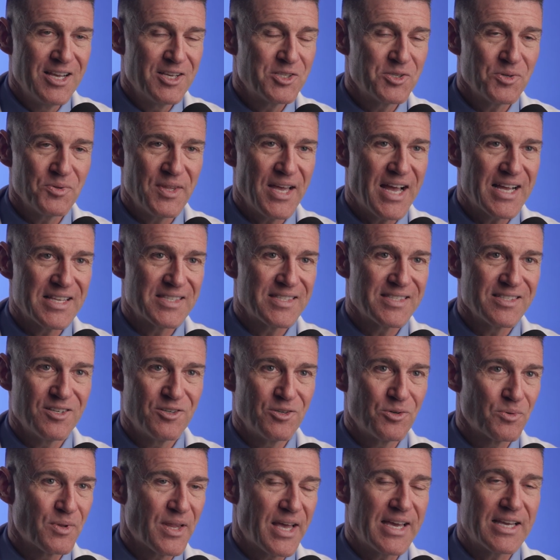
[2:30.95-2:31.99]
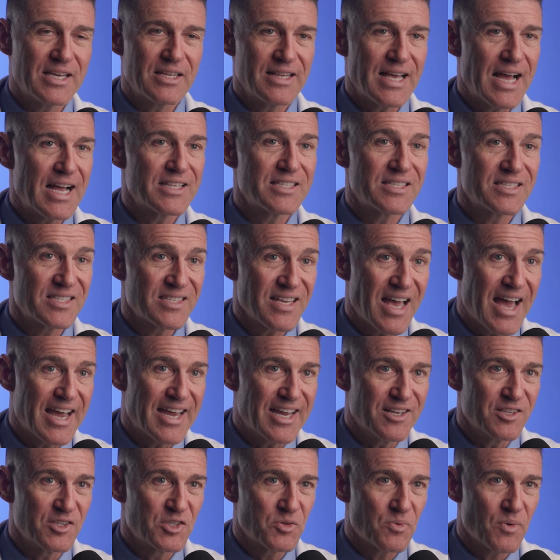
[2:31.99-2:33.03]
So that's no like that's
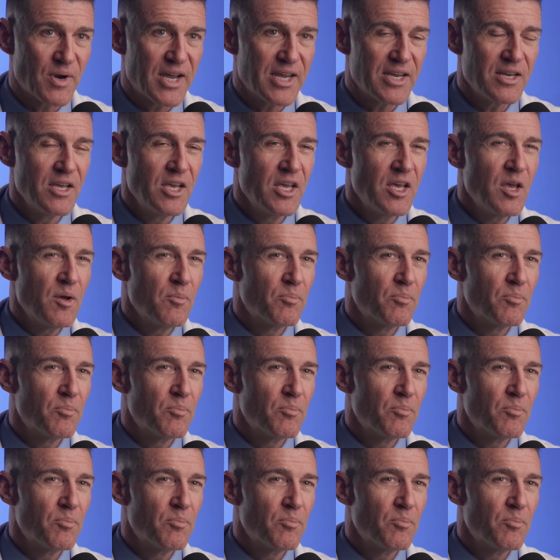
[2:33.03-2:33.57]
science, right?